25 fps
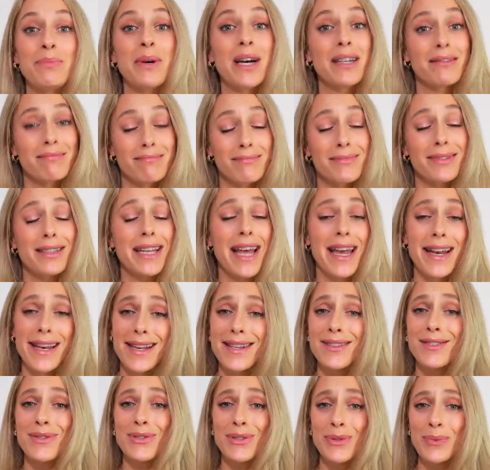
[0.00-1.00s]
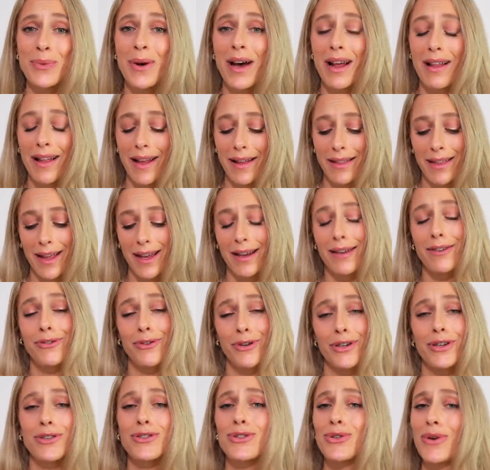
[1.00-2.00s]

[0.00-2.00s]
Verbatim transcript: but ladies as well, I think you could